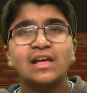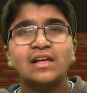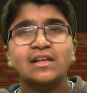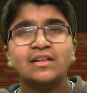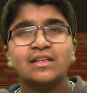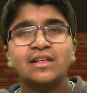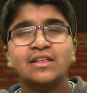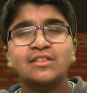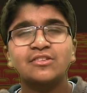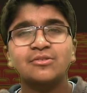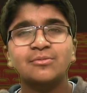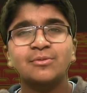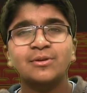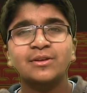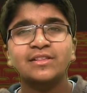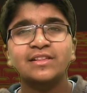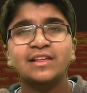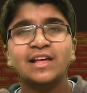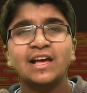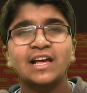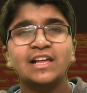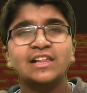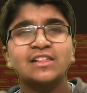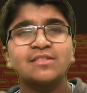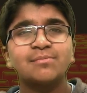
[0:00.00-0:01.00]
instruments
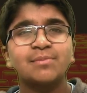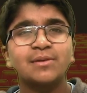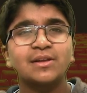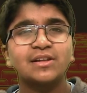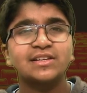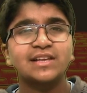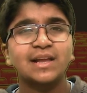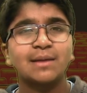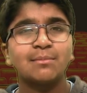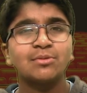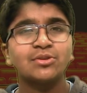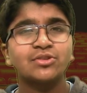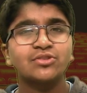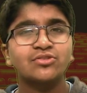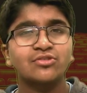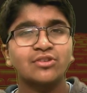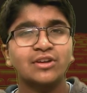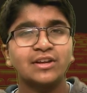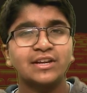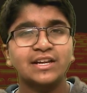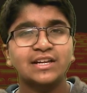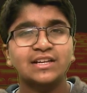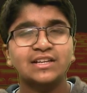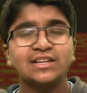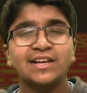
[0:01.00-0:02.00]
has been
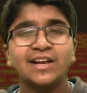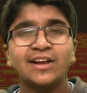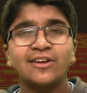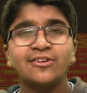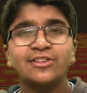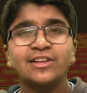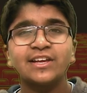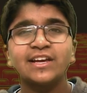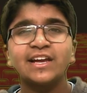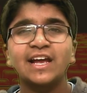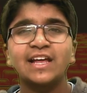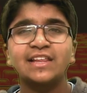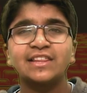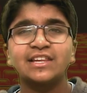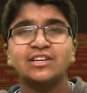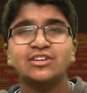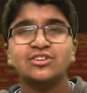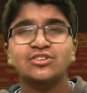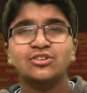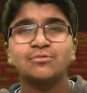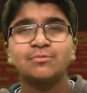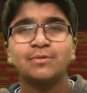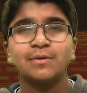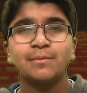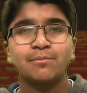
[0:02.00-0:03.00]
demonstrated clearly and they
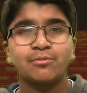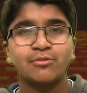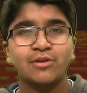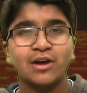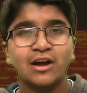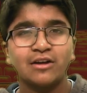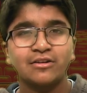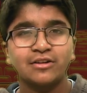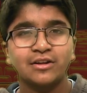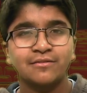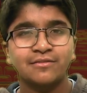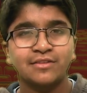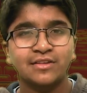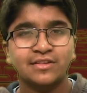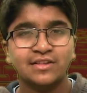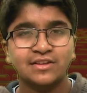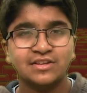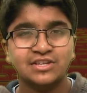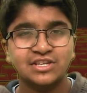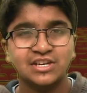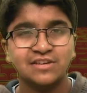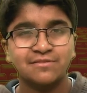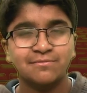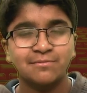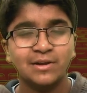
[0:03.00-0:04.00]
should be proud of this
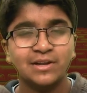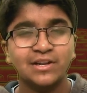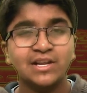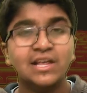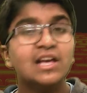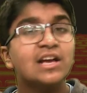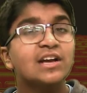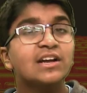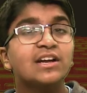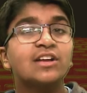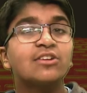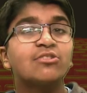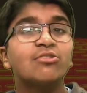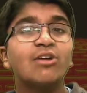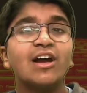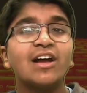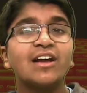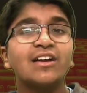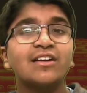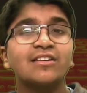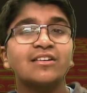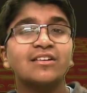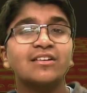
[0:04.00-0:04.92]
achievement. Congrats!